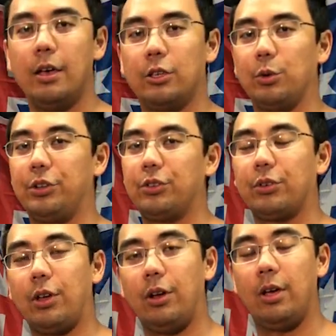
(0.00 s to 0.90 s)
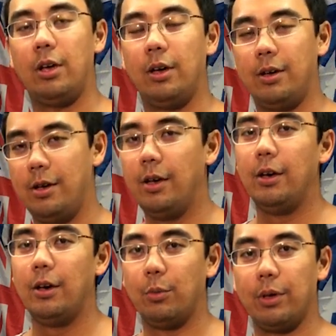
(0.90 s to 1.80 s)
So we just got done
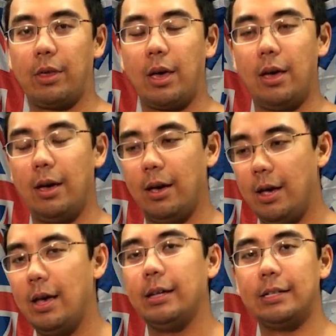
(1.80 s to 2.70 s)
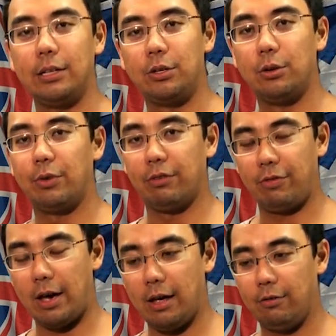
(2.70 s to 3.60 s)
with day 2 of week
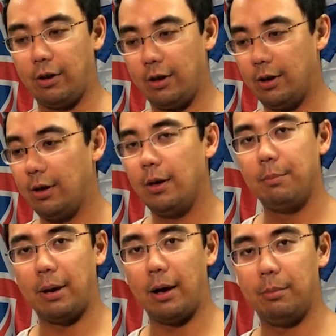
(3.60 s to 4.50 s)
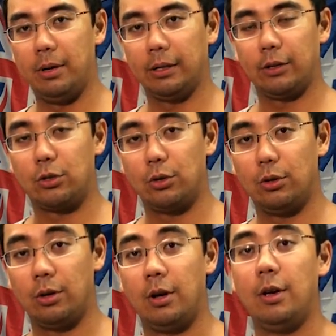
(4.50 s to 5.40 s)
5, Powerbuilding
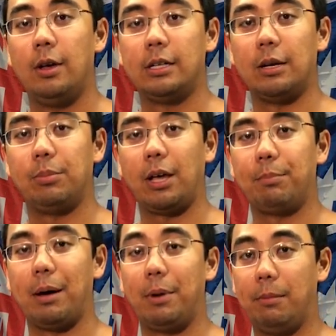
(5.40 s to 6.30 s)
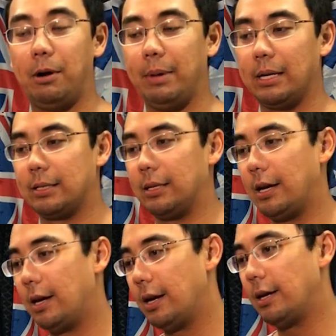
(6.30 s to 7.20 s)
II template by Barbell
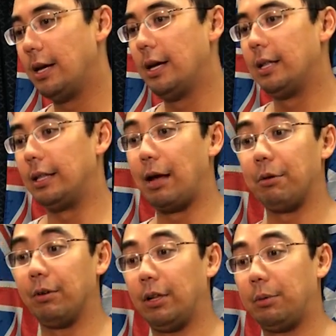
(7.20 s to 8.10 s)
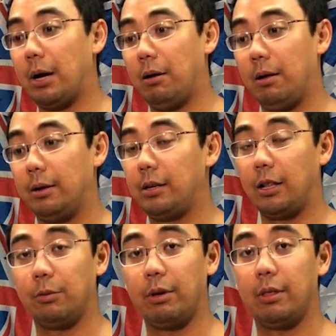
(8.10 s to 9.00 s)
Medicine. The day went really well,
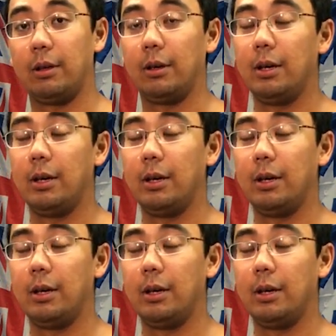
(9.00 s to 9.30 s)
dealing with